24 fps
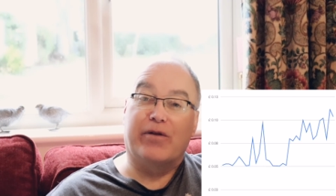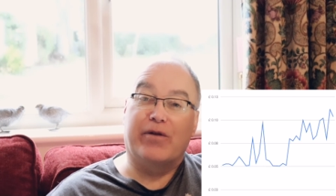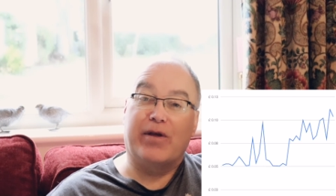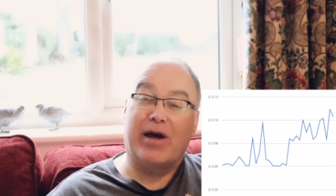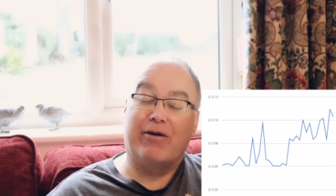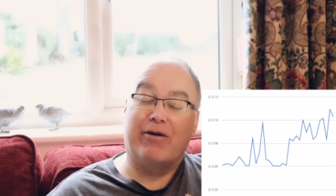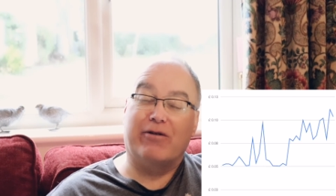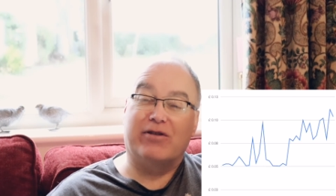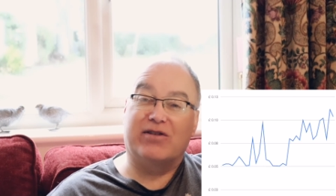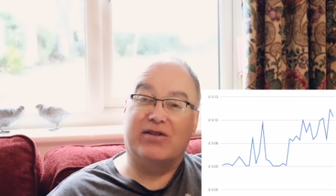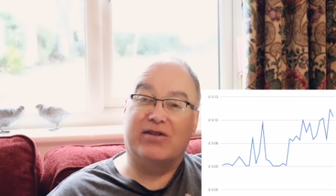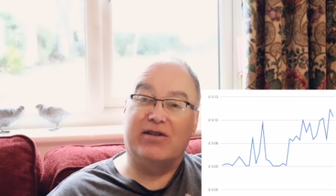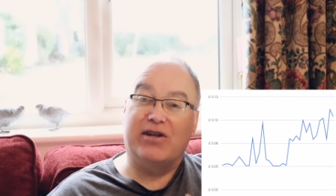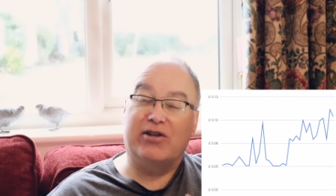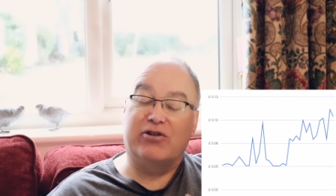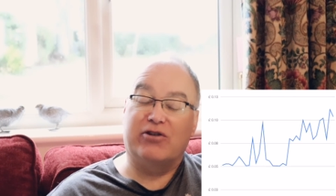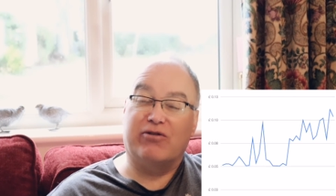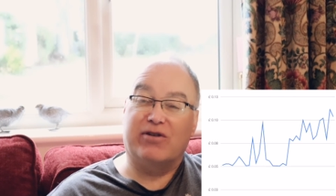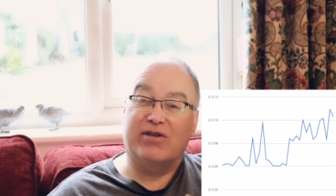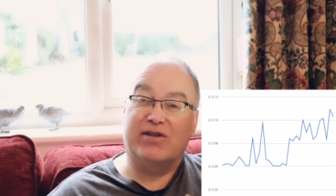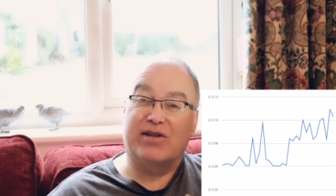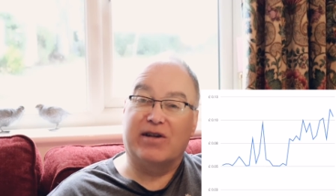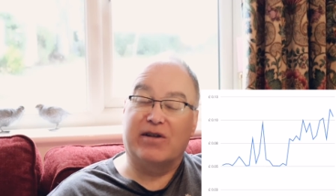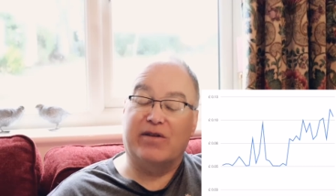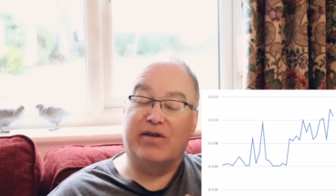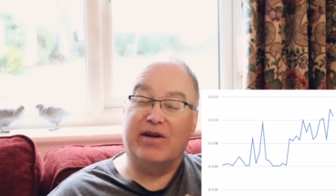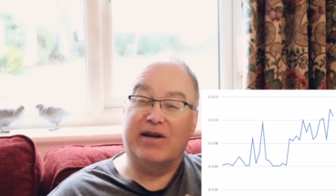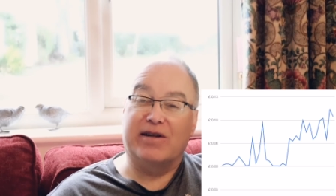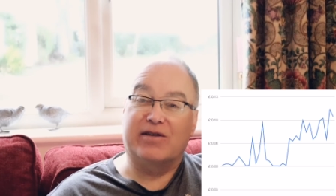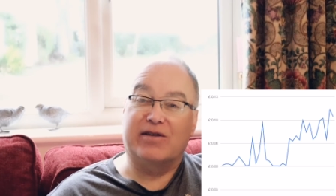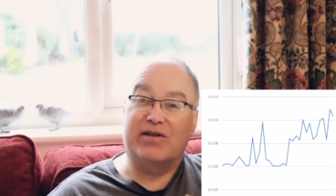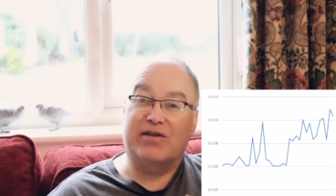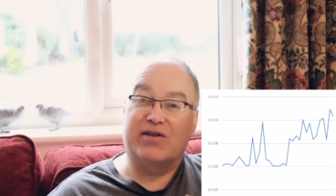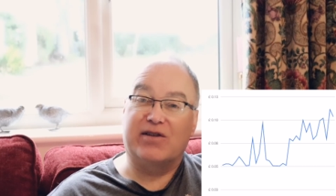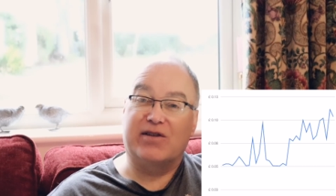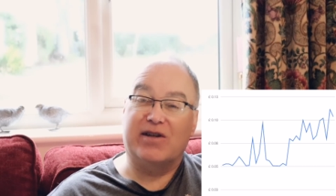that was an interesting
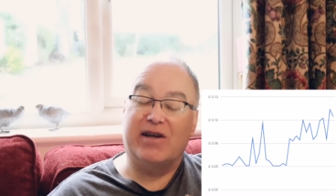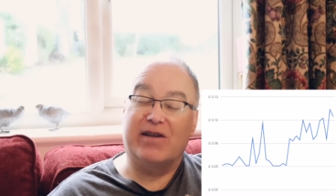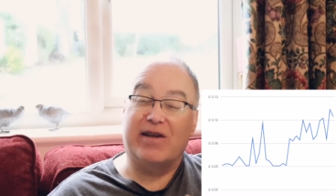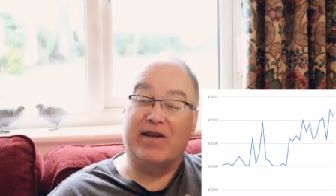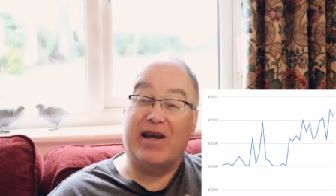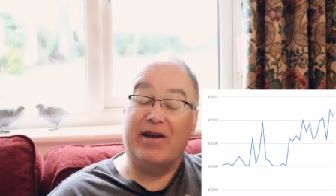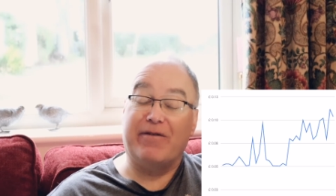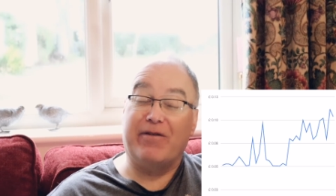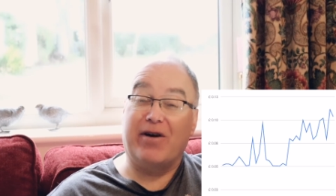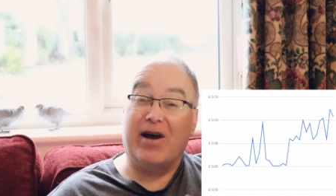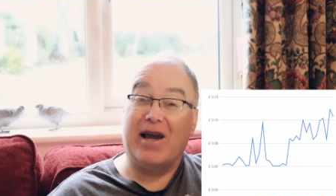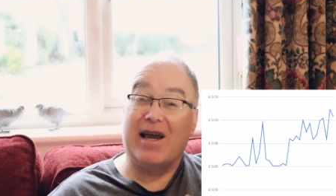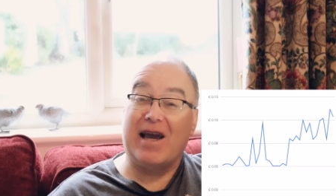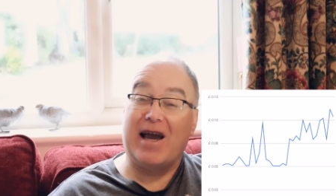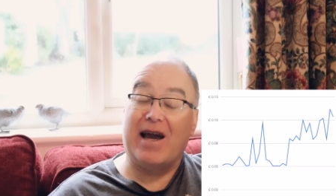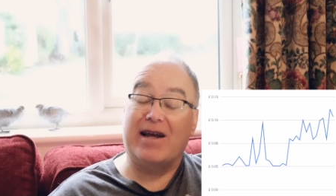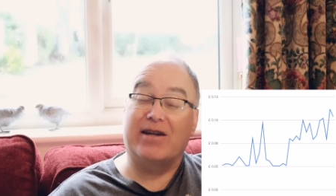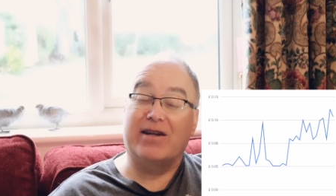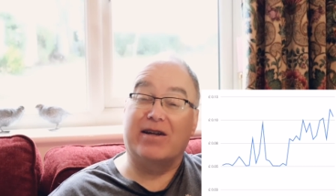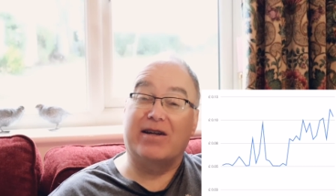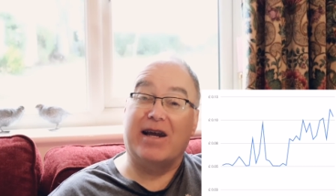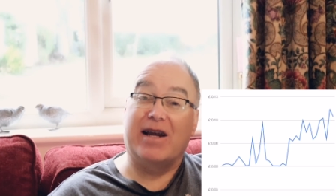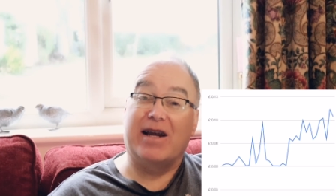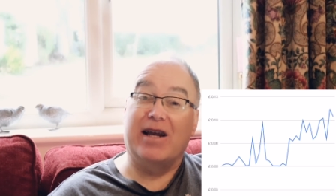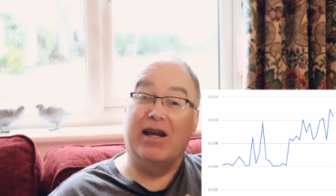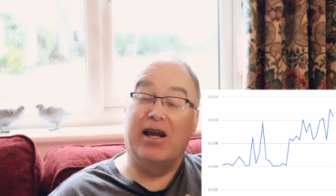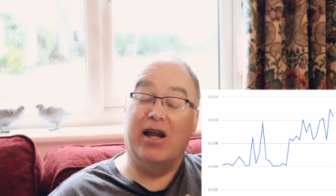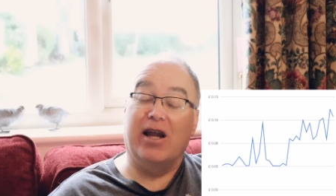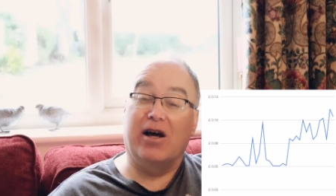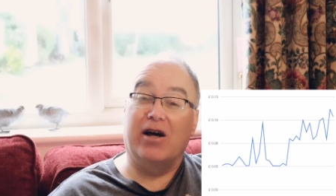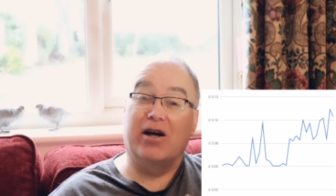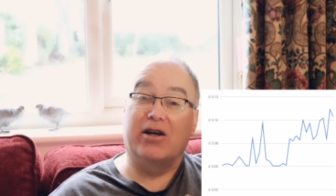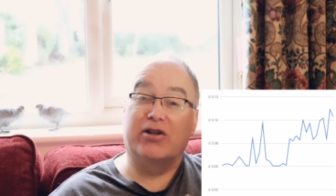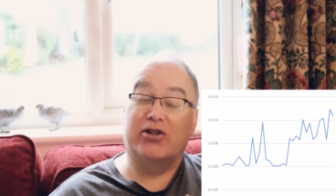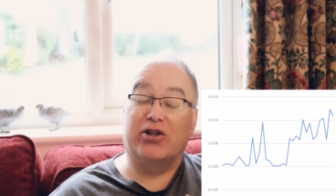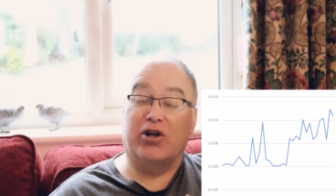thing to see that if I added a
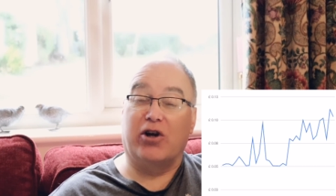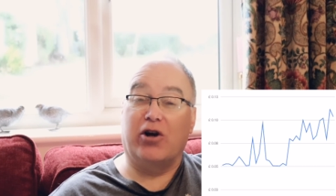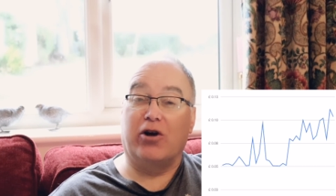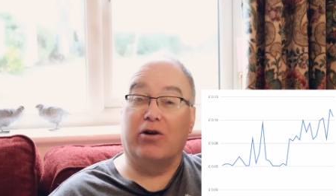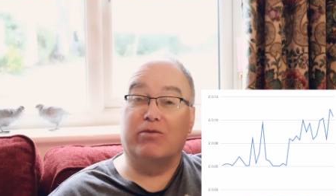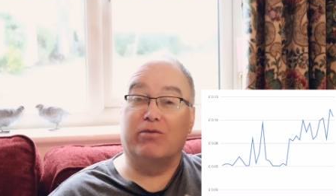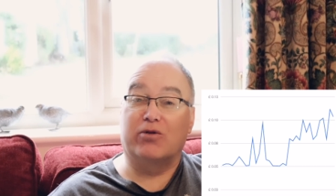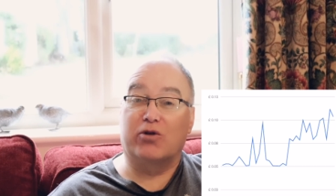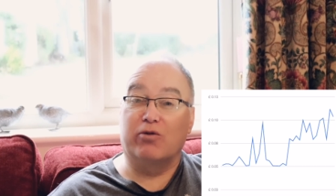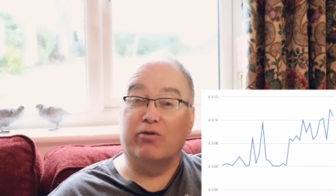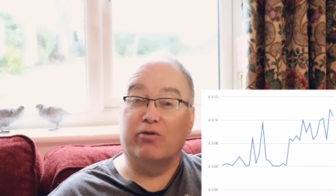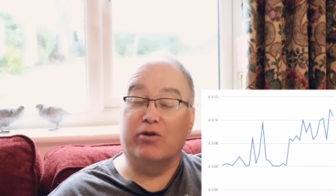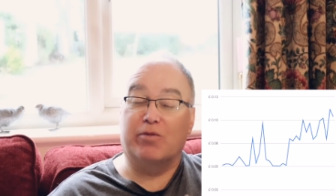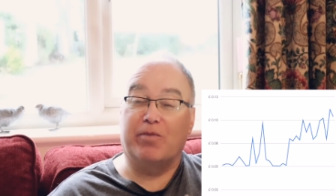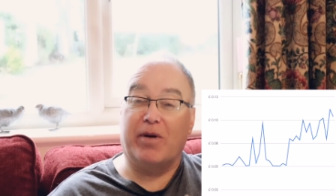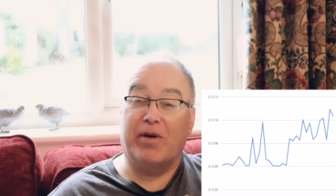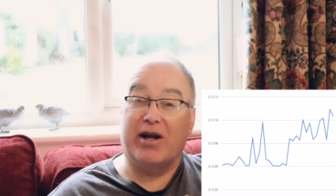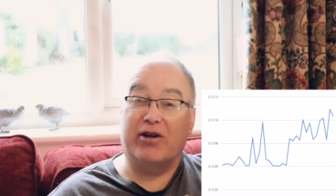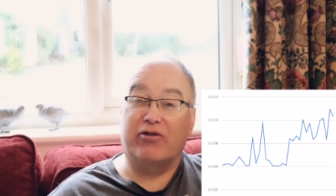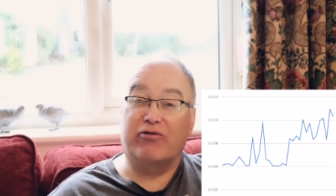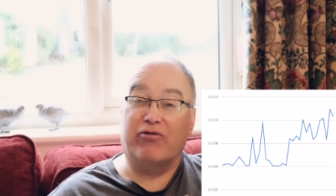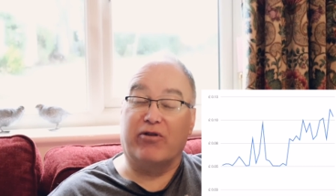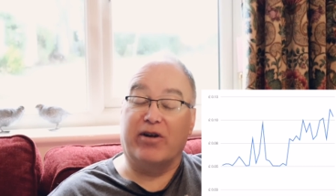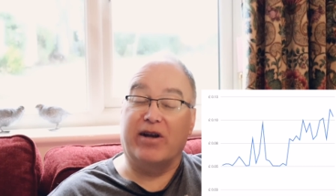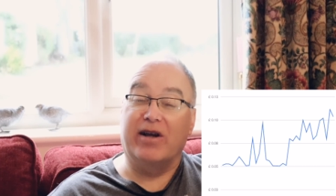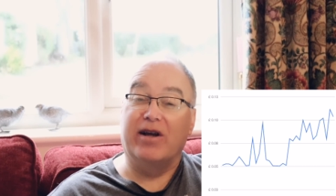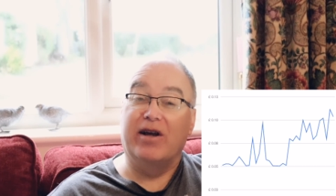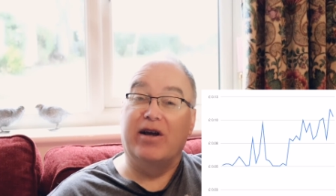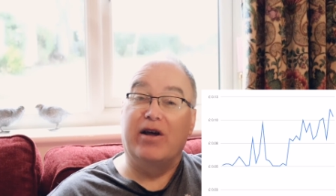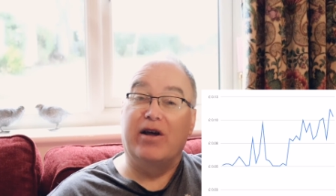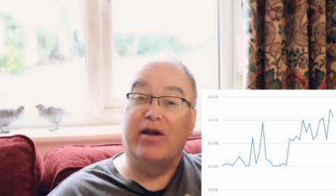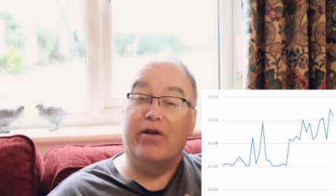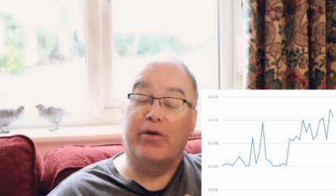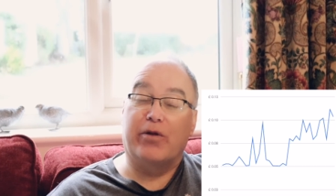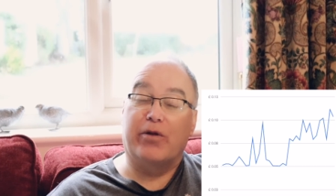larger home storage battery,